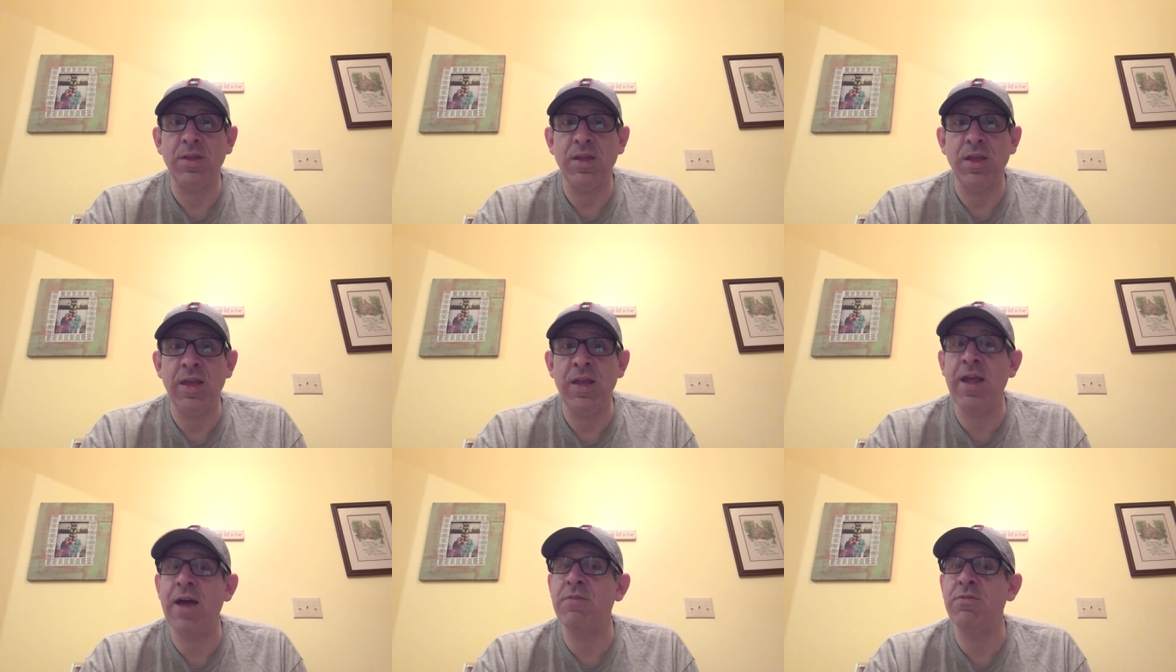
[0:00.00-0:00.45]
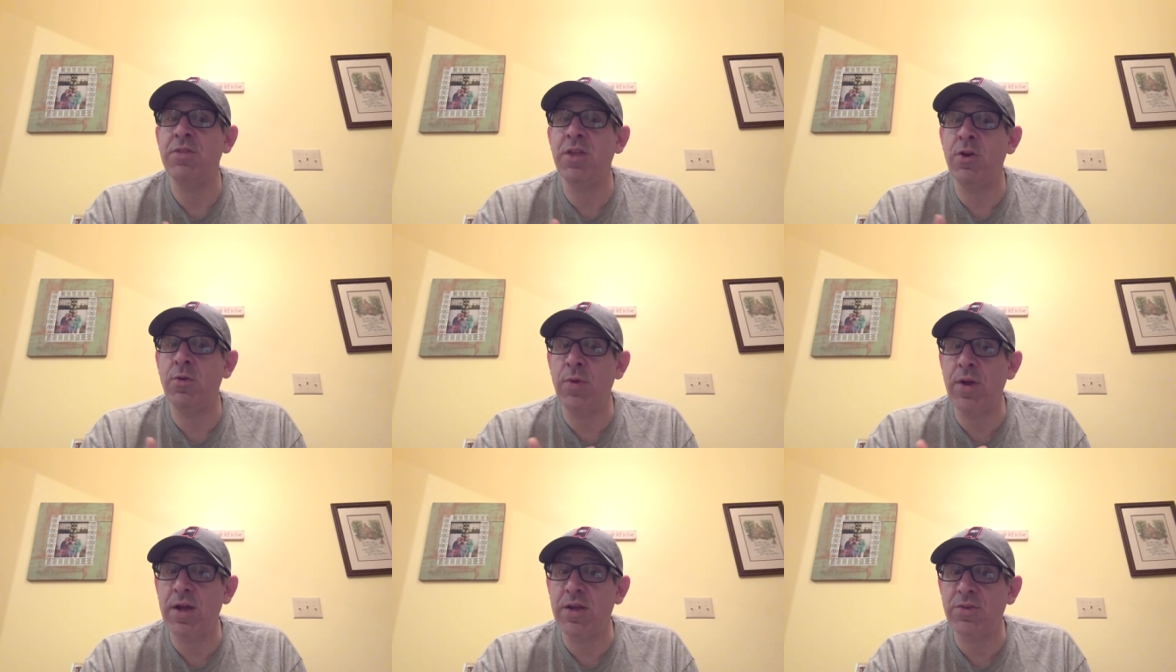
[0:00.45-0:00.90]
And after they
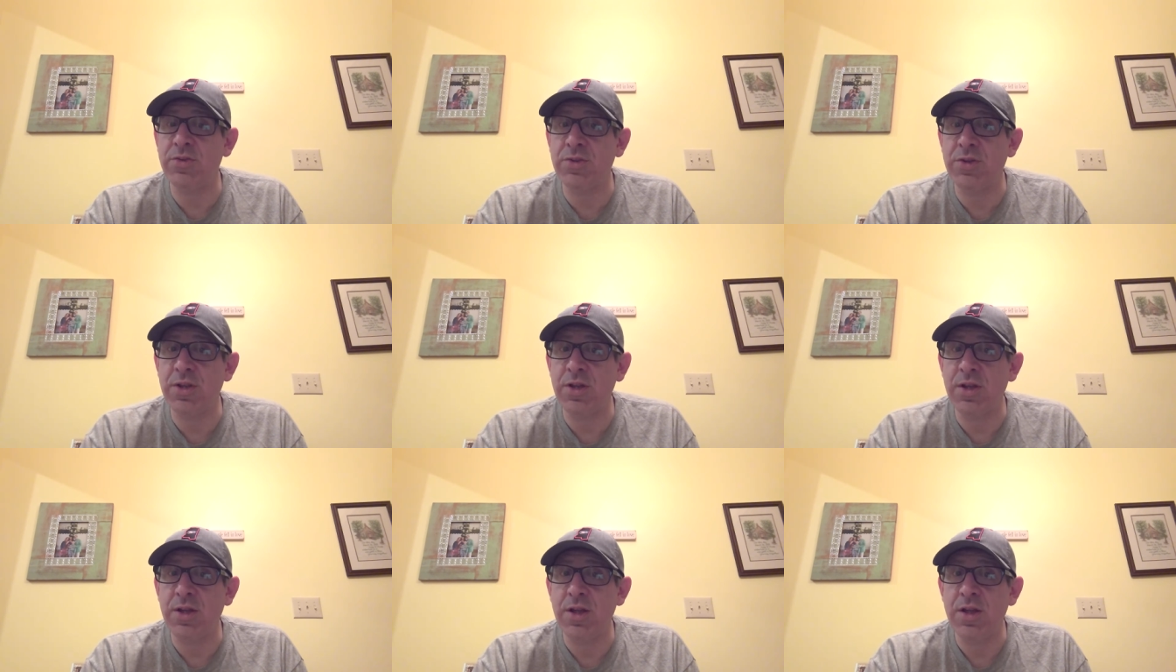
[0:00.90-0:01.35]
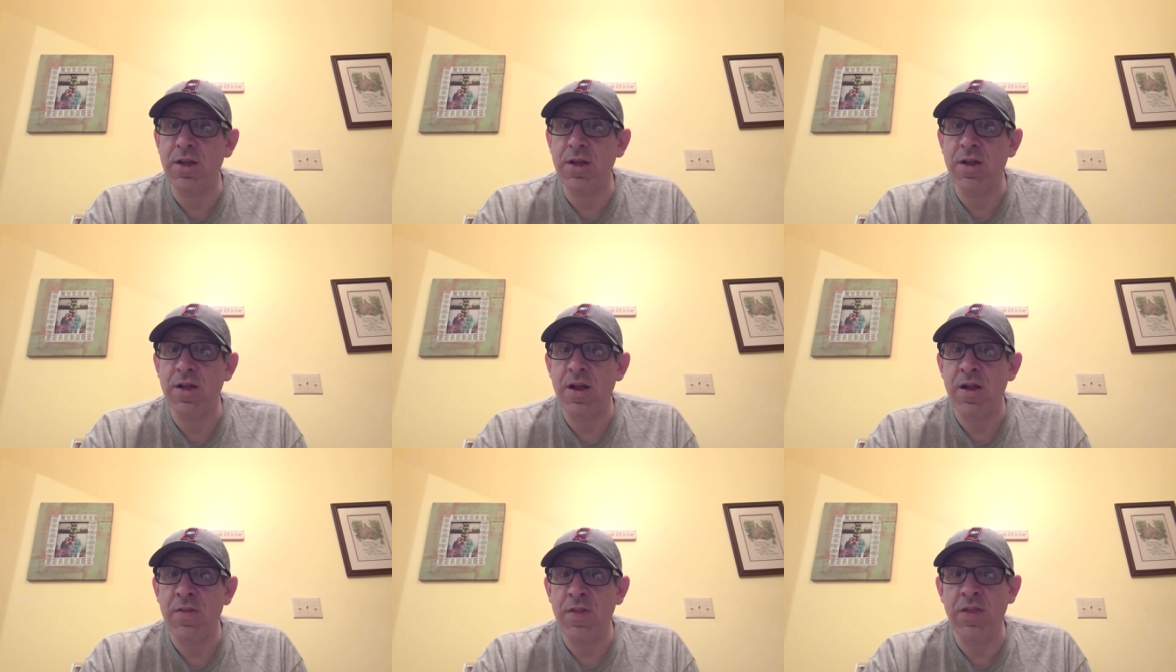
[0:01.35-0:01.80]
rest,
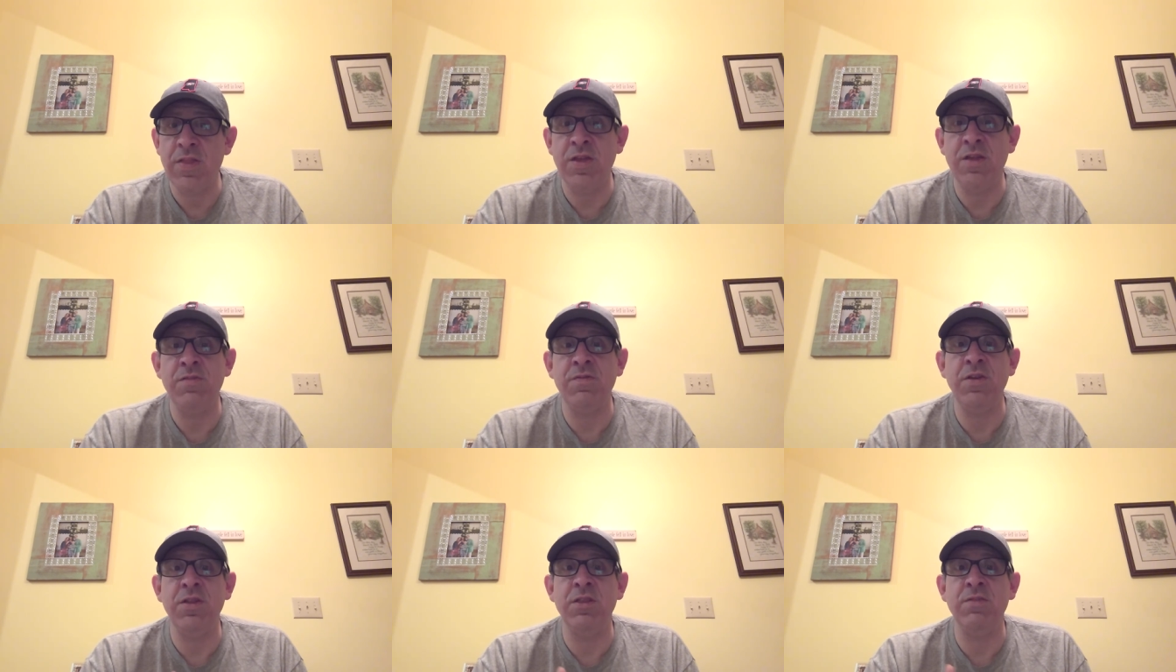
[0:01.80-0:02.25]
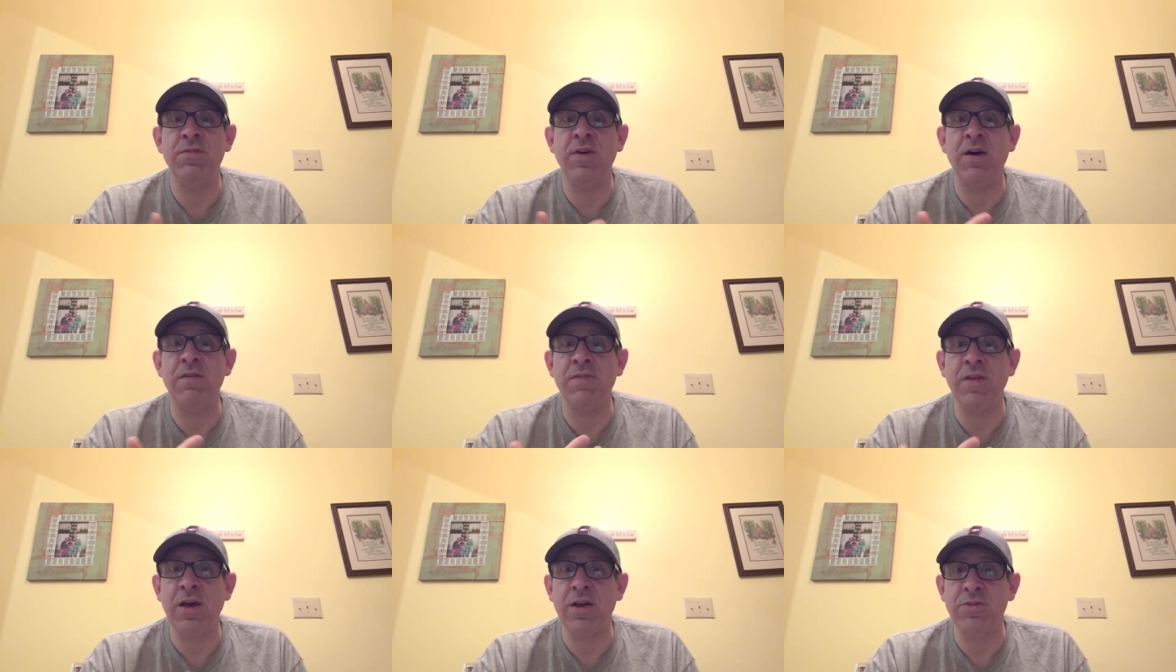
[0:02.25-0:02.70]
they then feed the
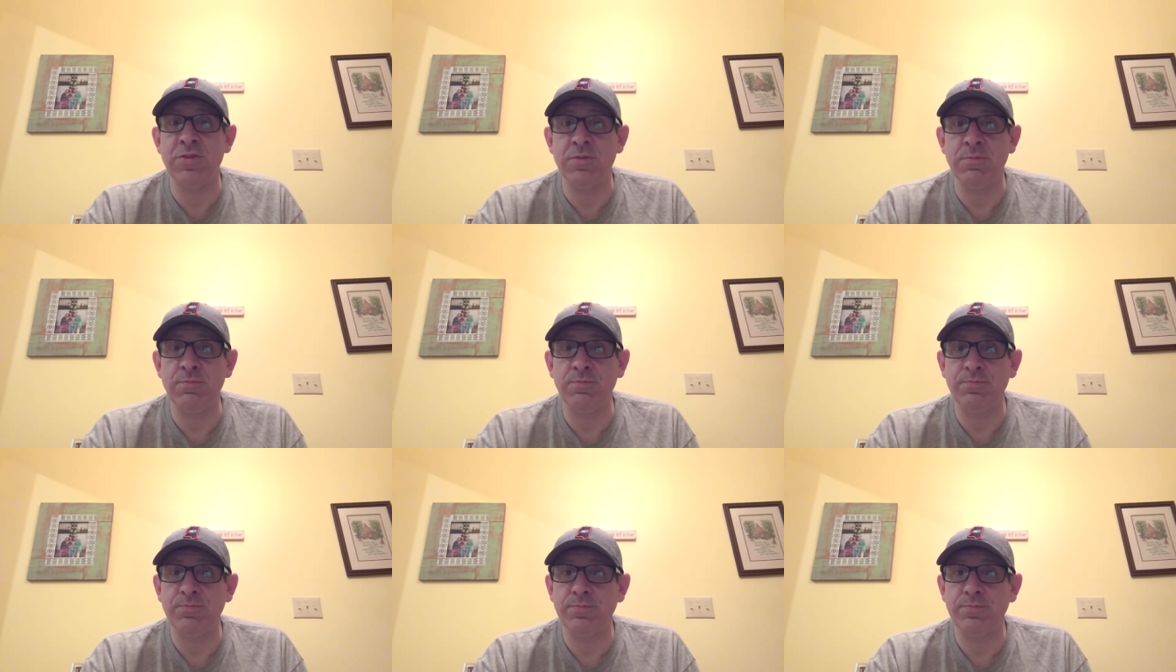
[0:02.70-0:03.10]
5,000.